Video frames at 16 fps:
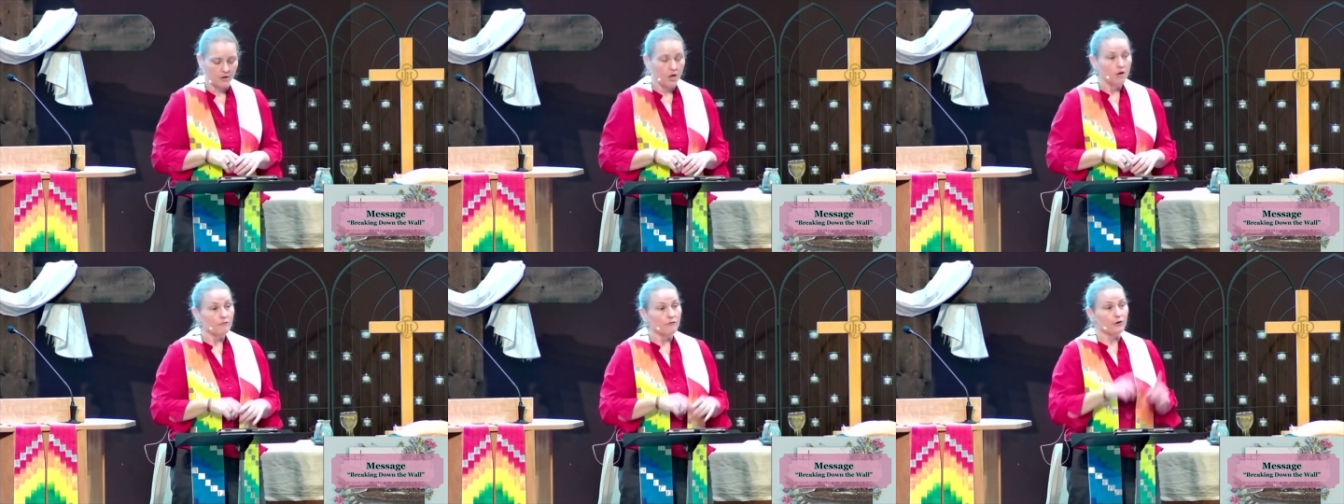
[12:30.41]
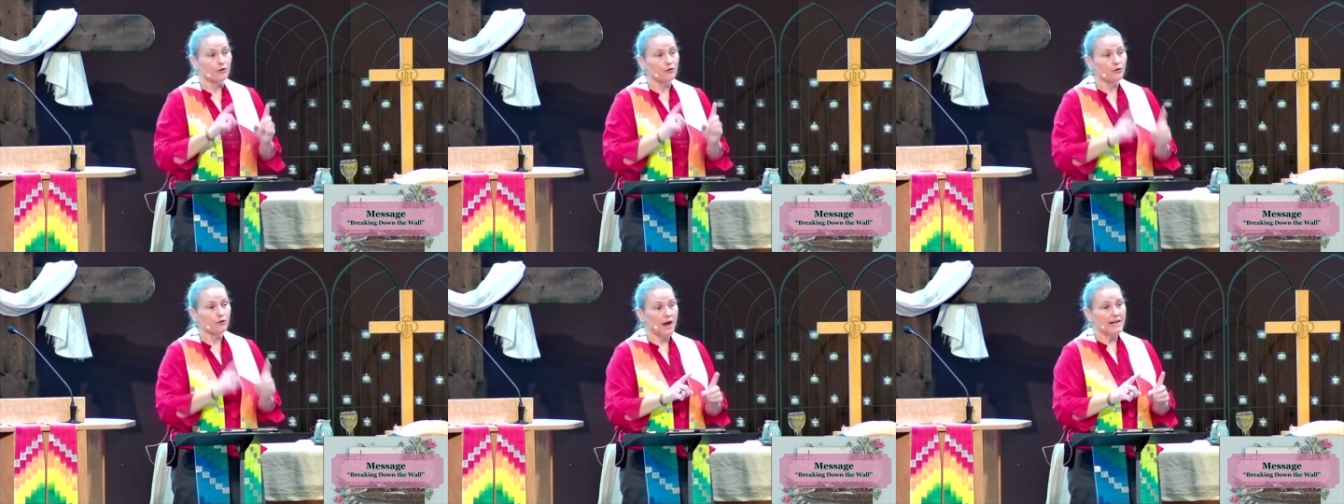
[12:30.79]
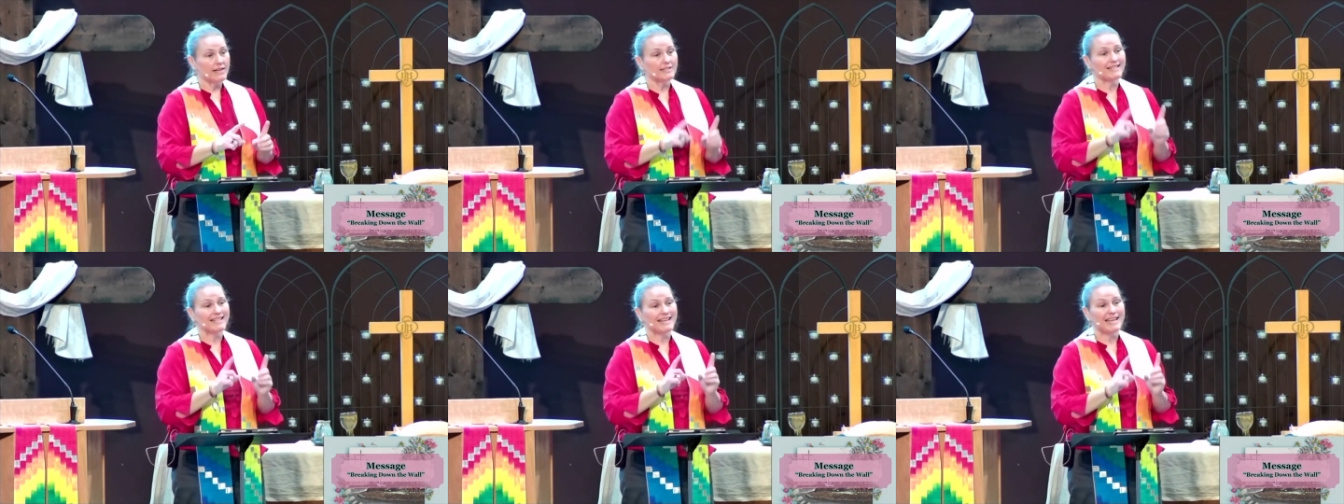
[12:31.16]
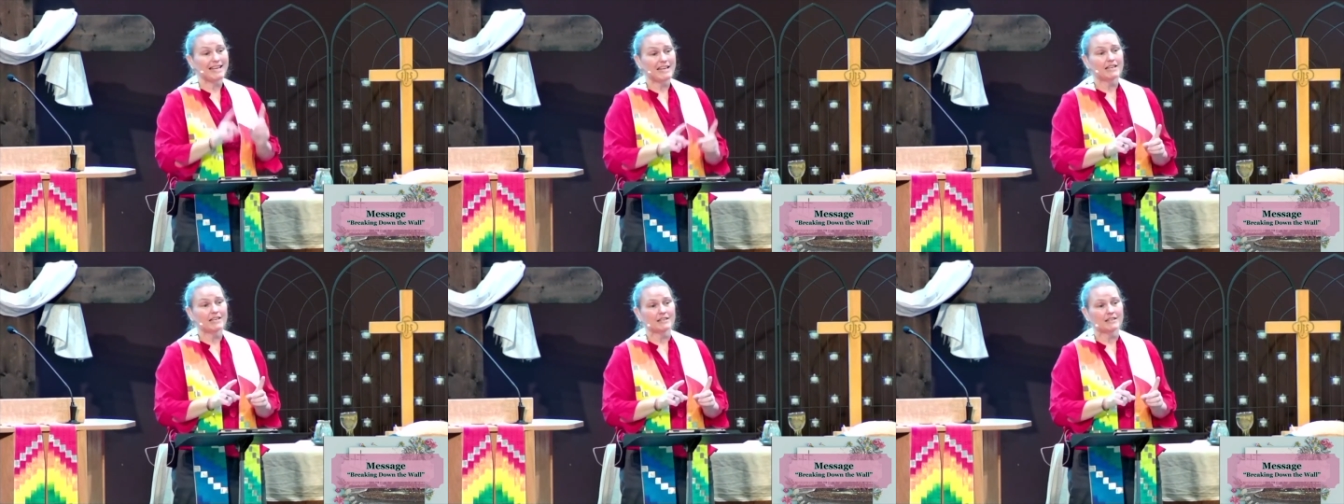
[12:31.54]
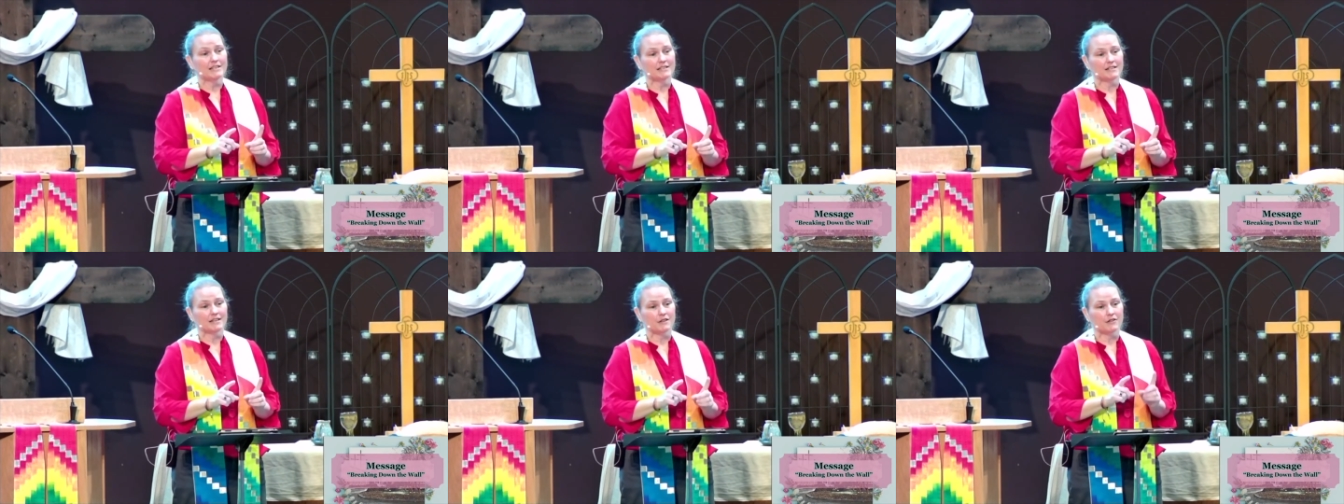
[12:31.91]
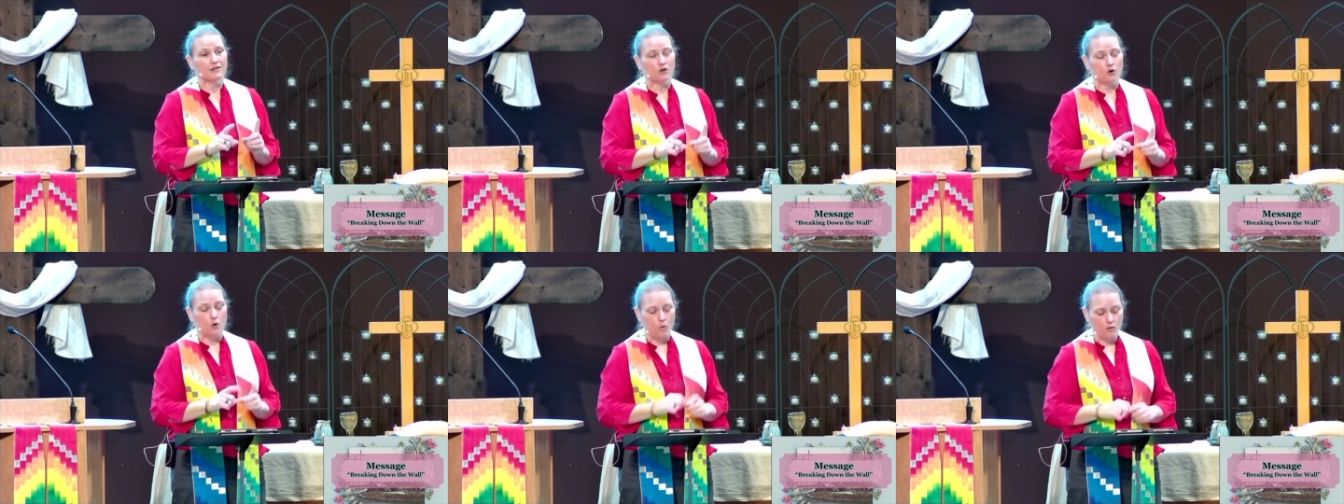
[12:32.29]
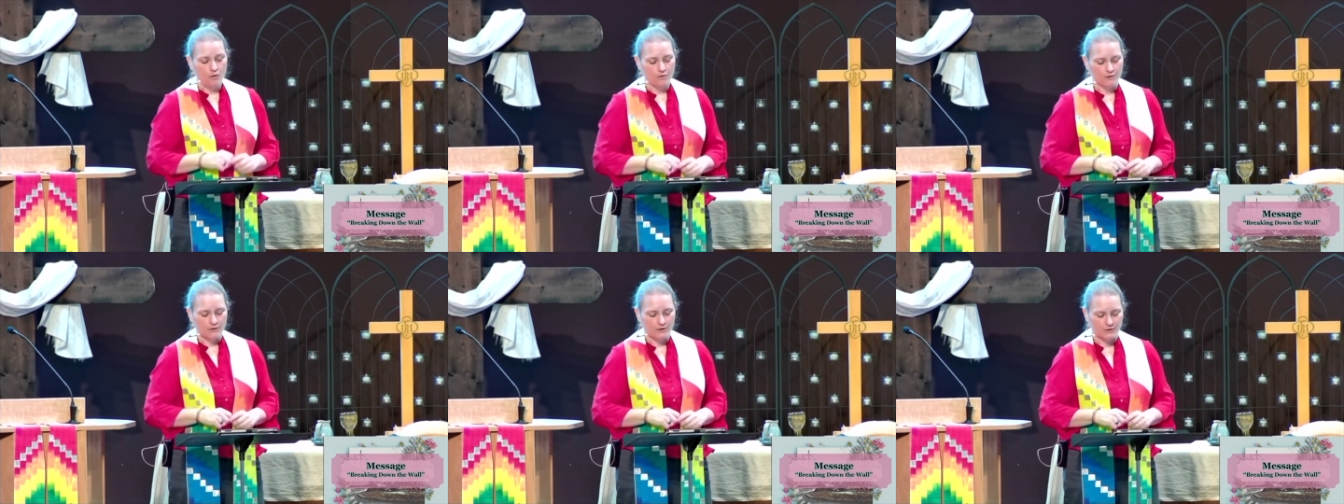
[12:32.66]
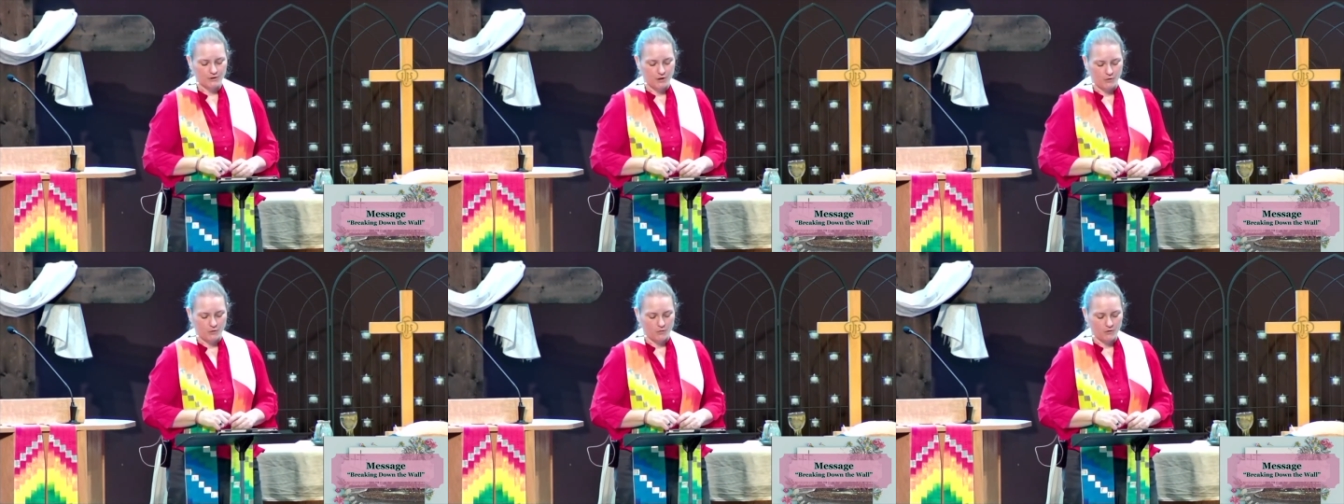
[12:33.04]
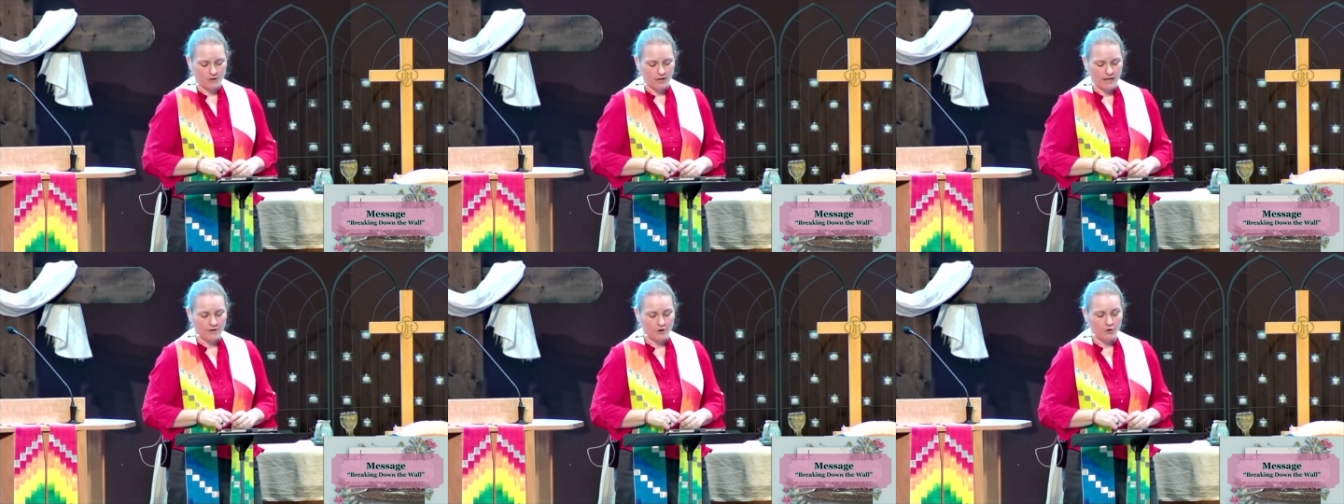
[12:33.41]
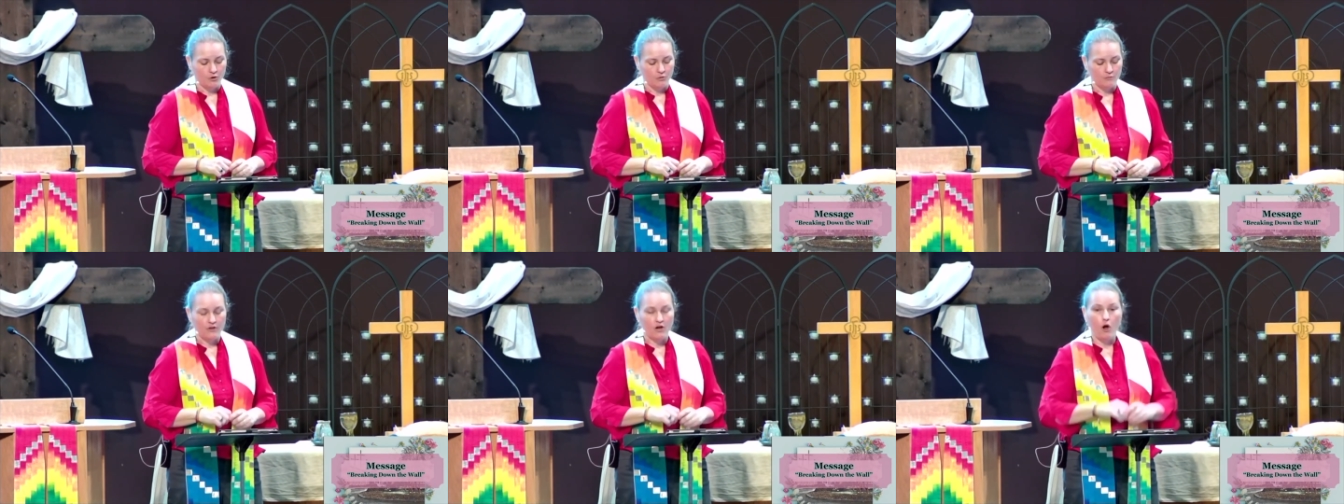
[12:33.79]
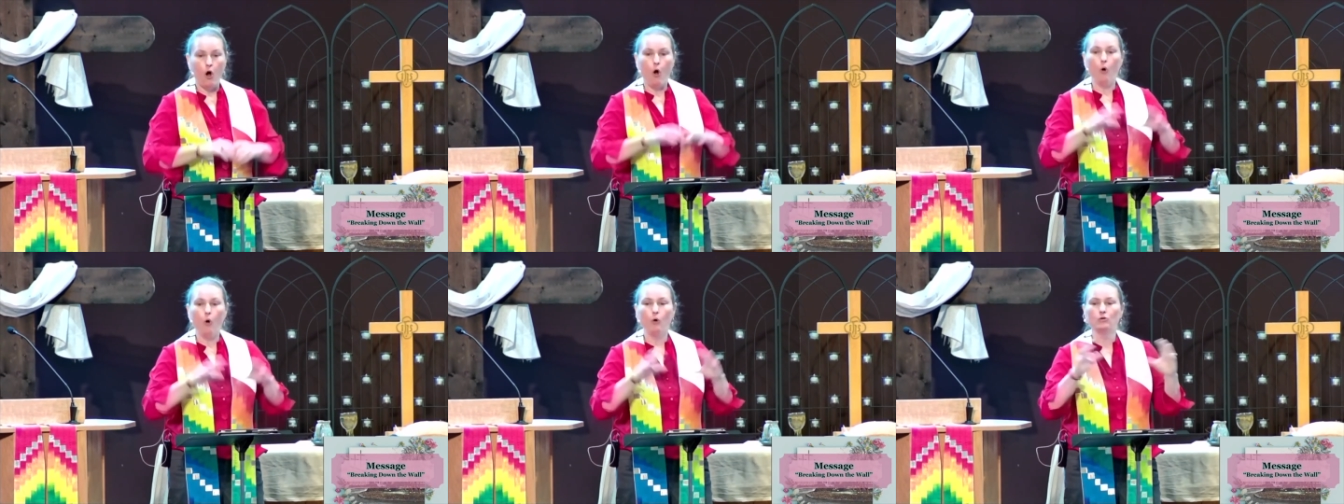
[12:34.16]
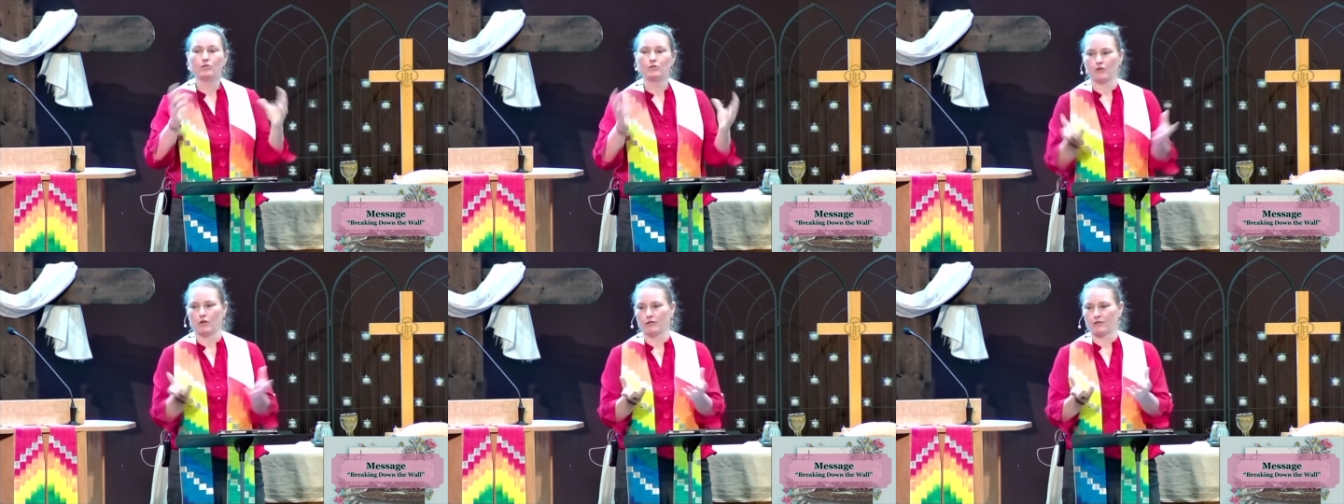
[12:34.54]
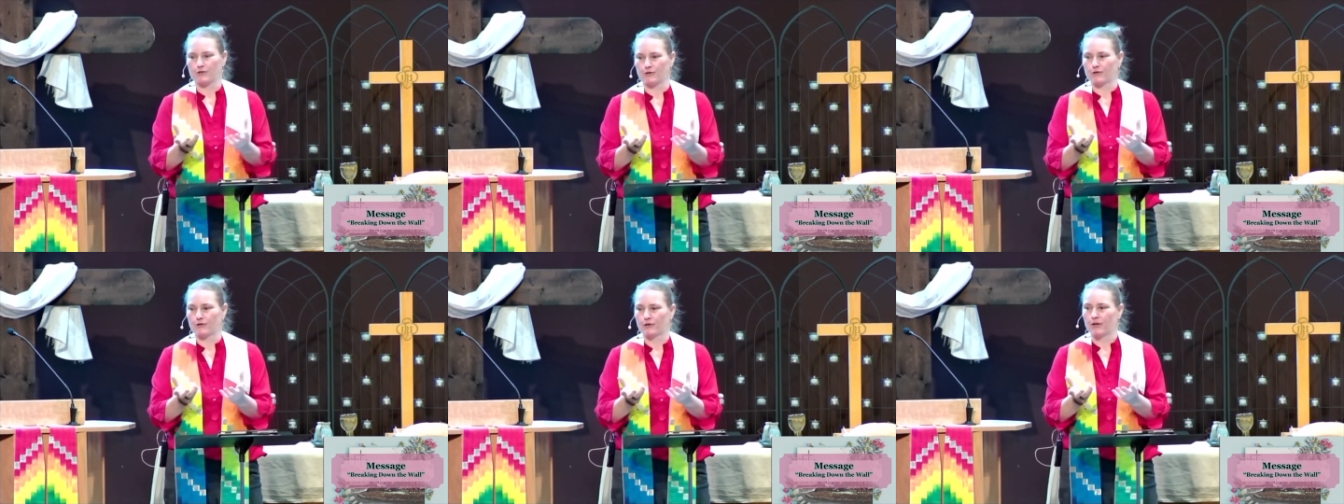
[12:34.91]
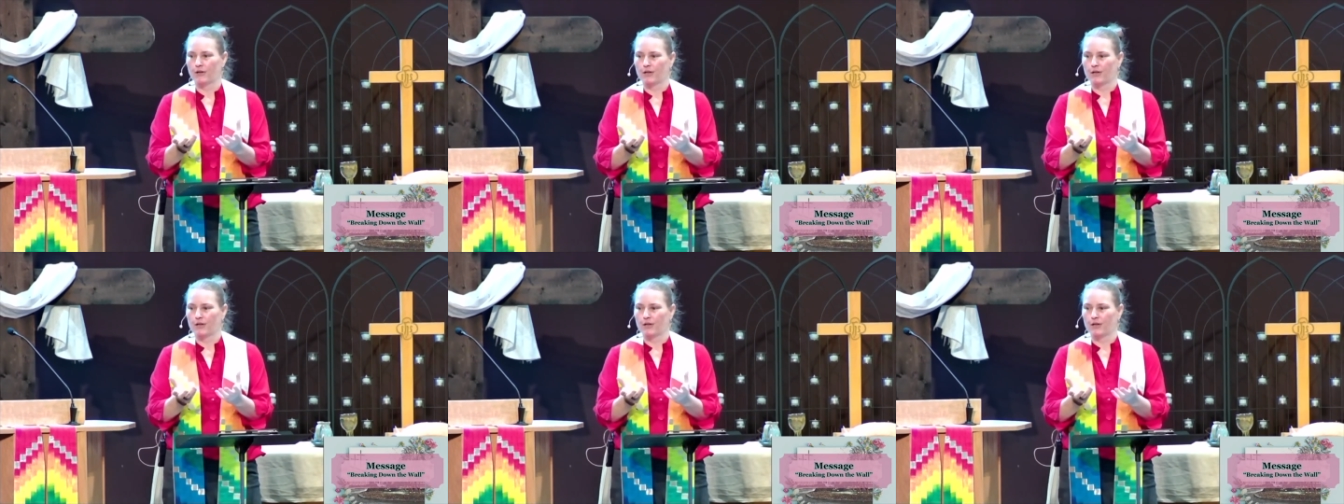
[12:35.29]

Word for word: For Christ is the cornerstone, in whom the whole structure,